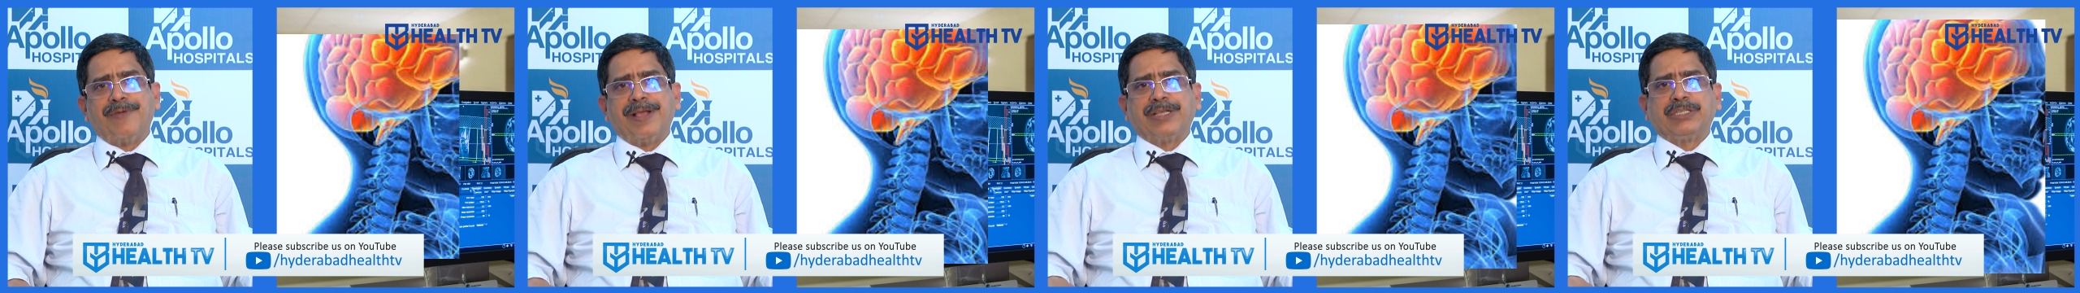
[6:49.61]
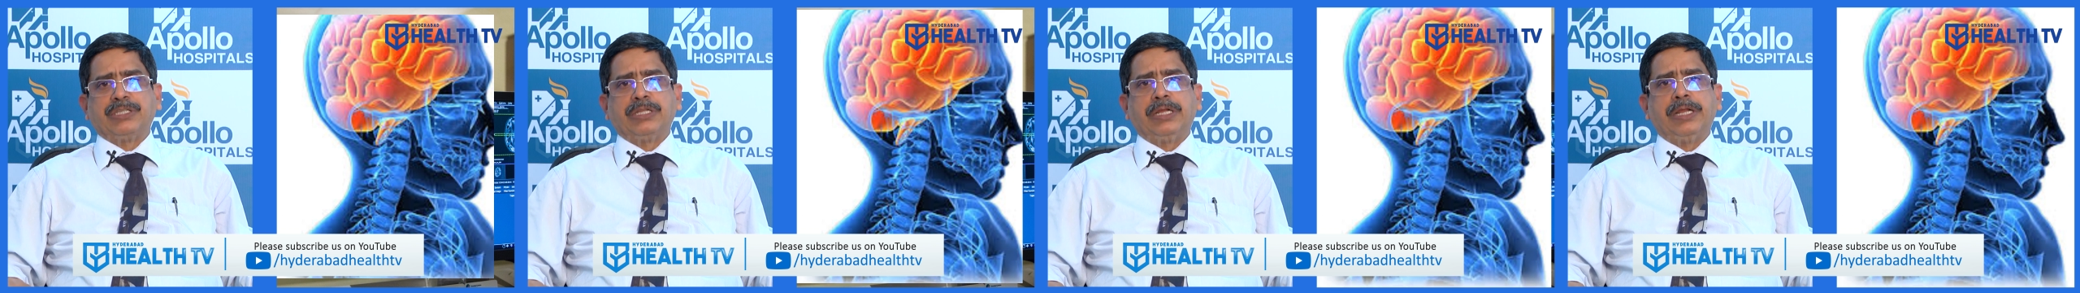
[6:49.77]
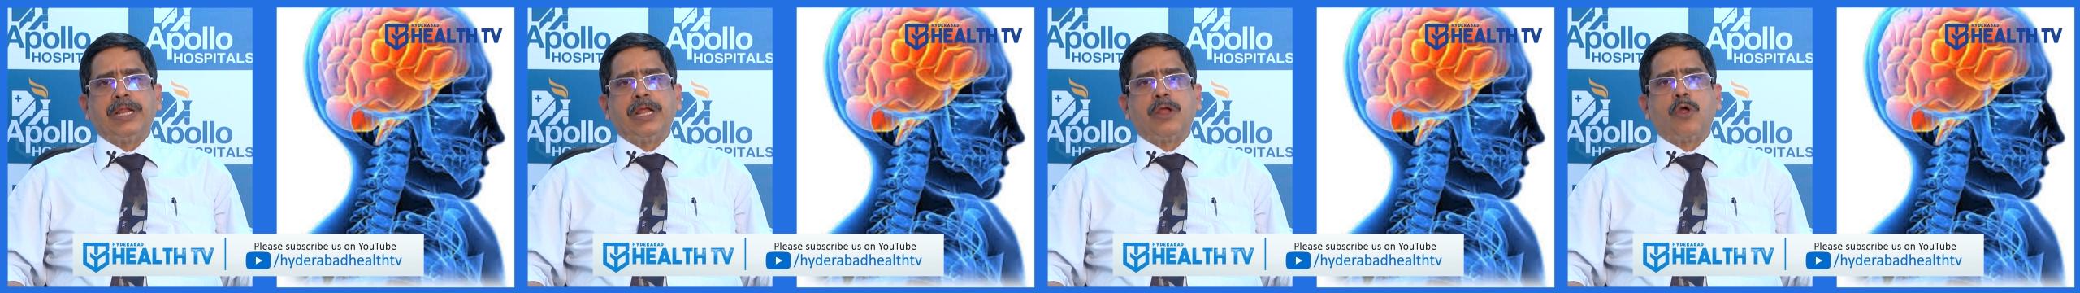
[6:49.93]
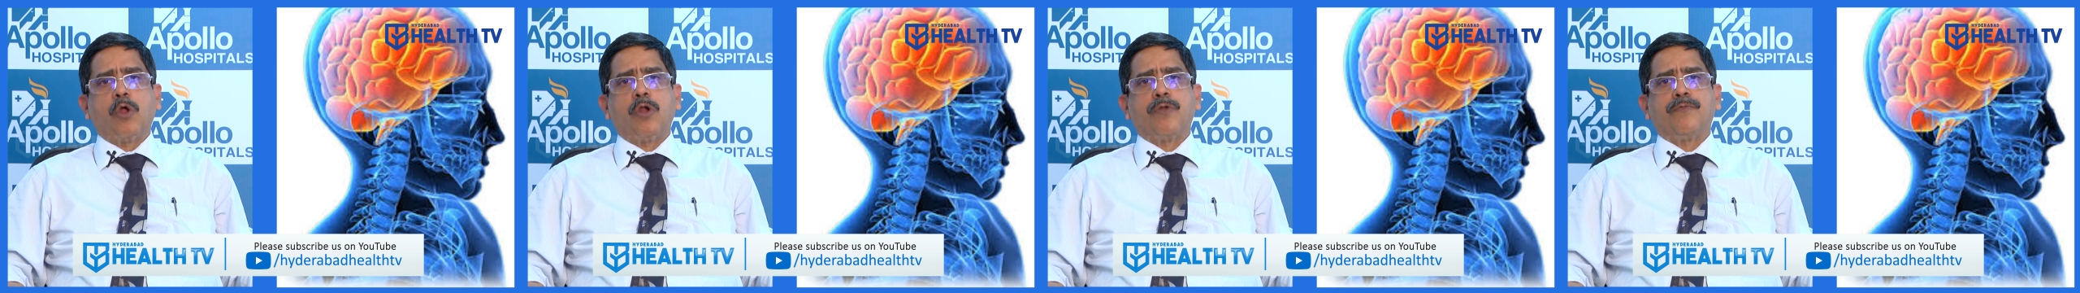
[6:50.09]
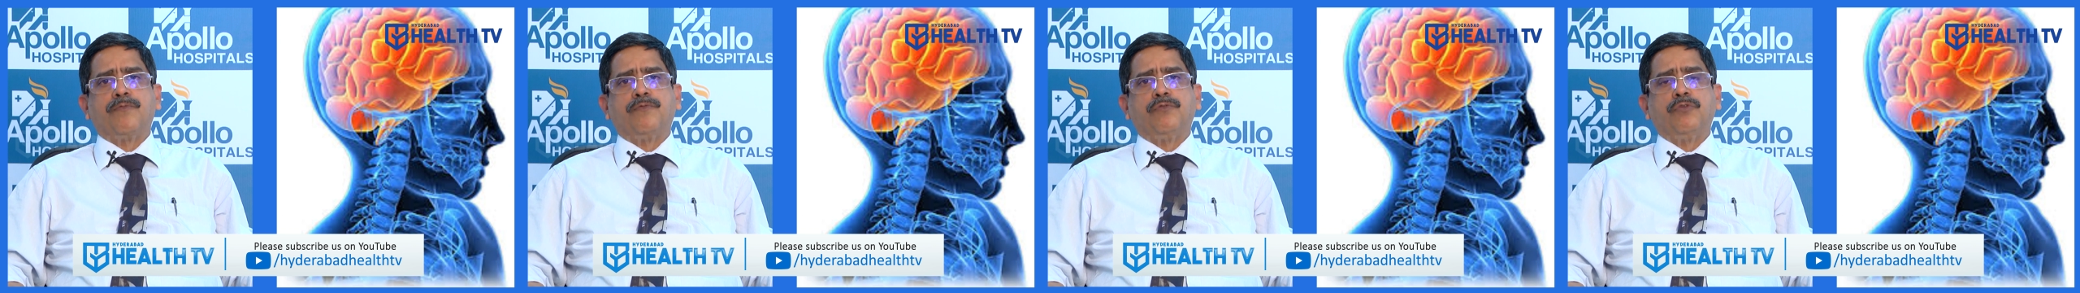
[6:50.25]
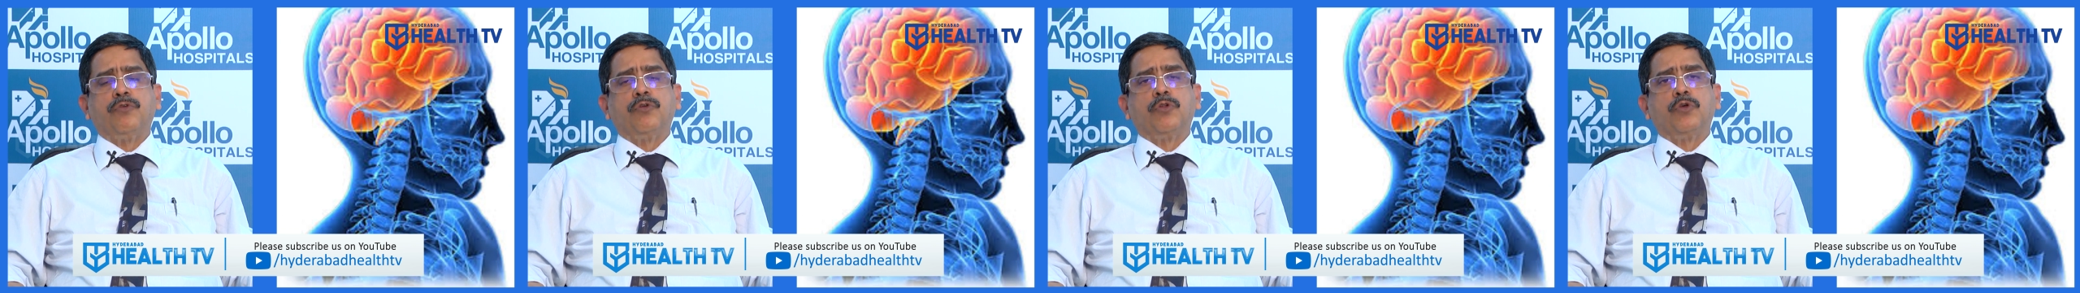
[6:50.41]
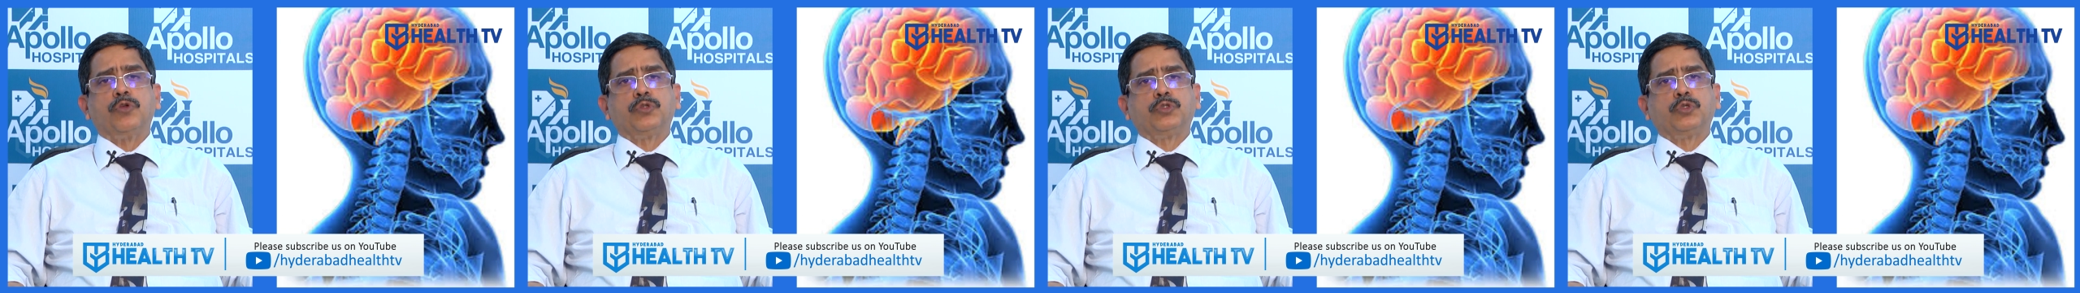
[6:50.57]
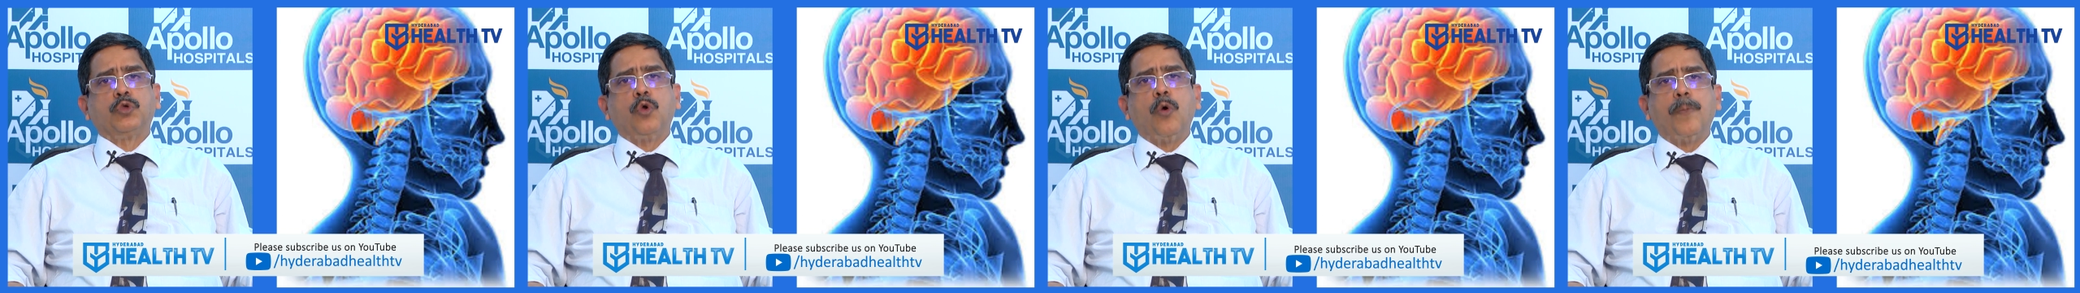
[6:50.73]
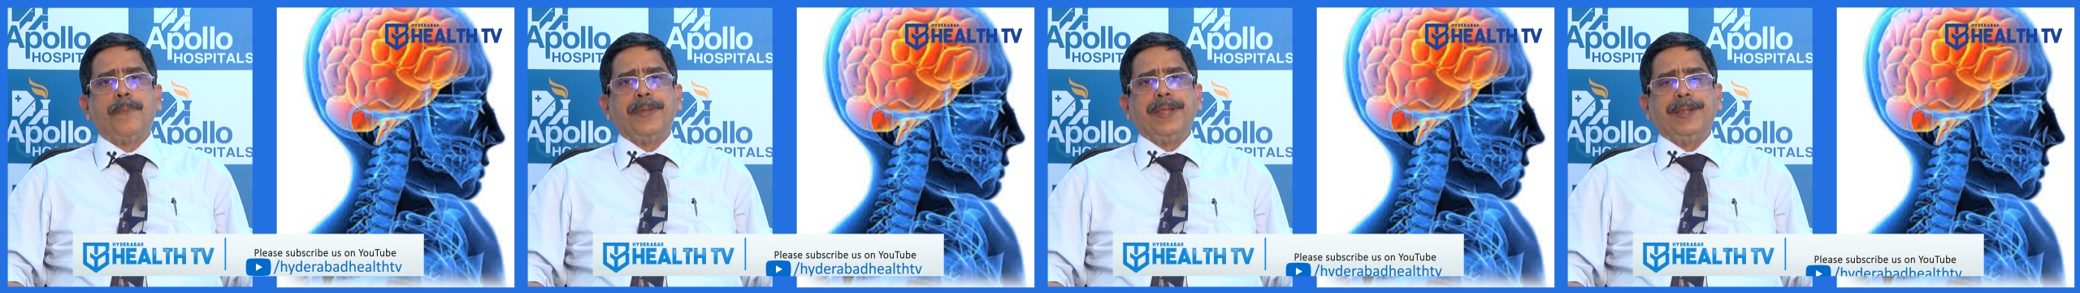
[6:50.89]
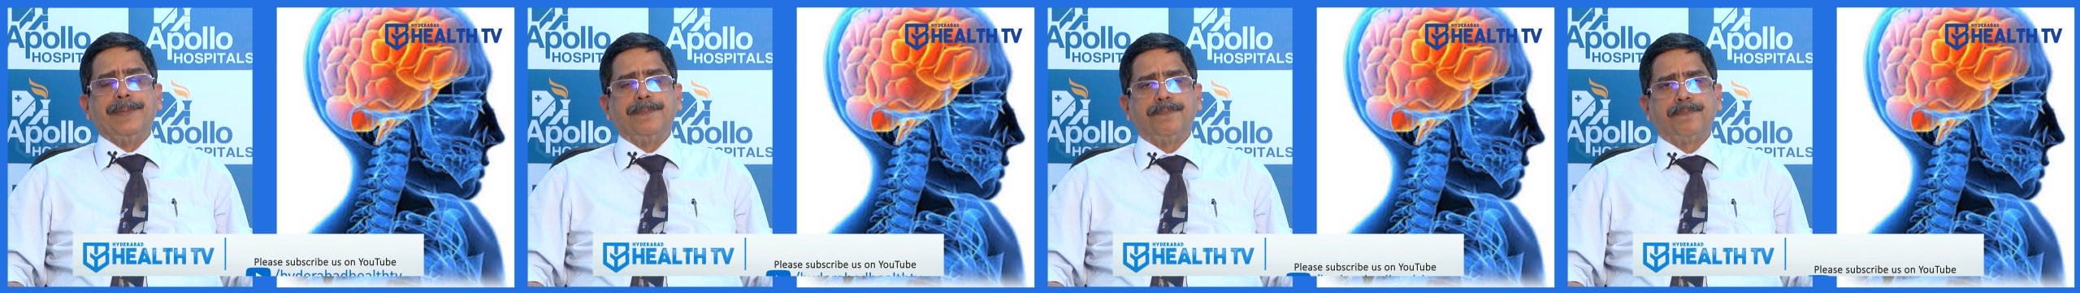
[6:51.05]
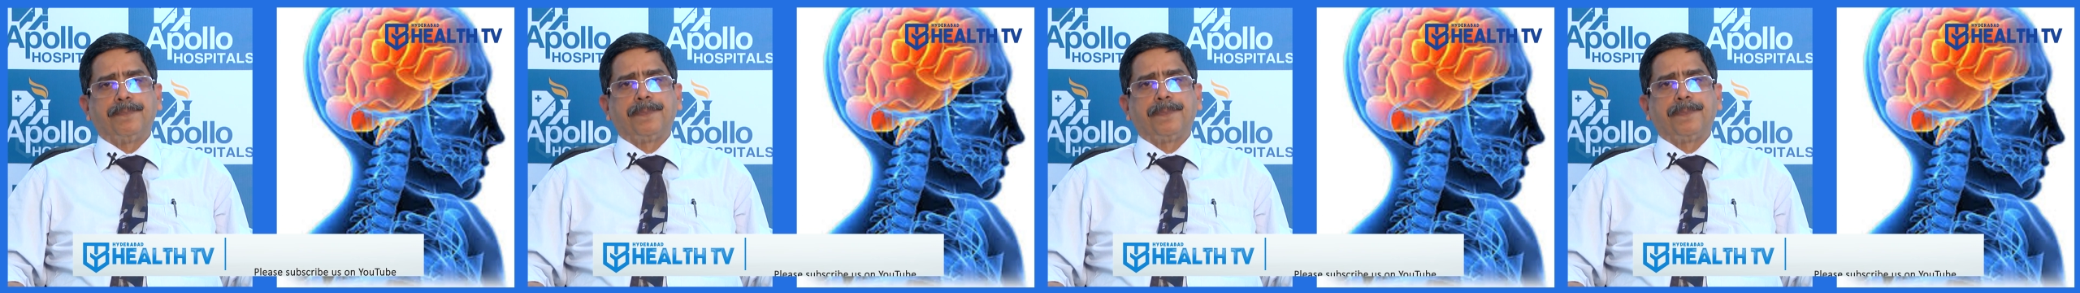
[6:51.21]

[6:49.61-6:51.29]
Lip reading: X-ray called fluoroscopy.